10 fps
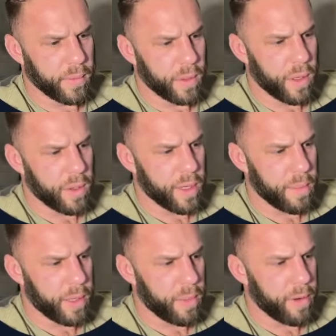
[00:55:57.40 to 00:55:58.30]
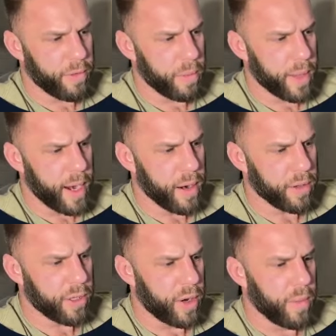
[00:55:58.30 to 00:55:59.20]
goes up a little bit from there.
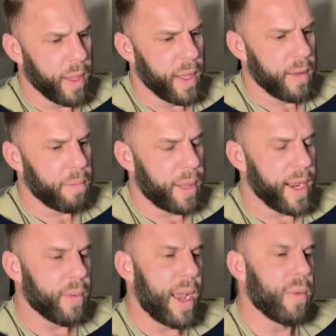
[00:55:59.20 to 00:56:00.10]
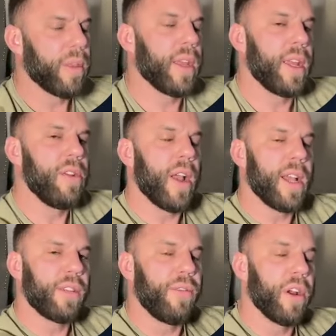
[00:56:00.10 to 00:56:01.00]
So play around with it. You
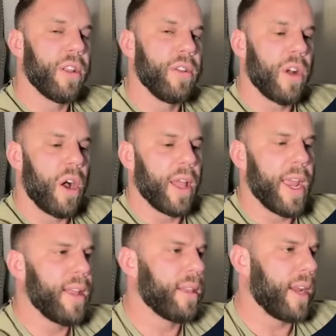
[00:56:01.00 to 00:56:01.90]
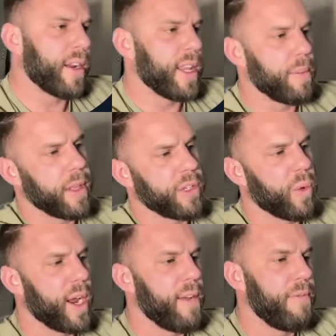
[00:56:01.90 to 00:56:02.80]
guys, if you're going to use all eight, then I'd keep it this
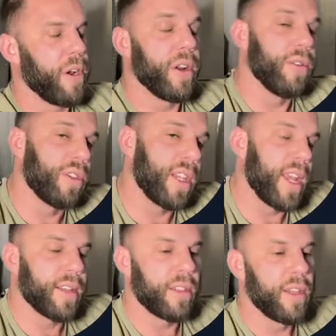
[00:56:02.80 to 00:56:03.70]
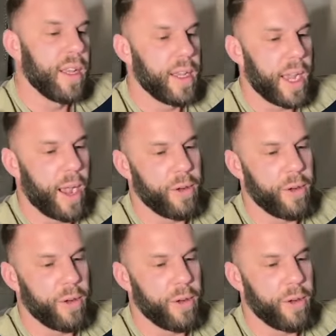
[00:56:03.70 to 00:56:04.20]
way. If you're going to use six, I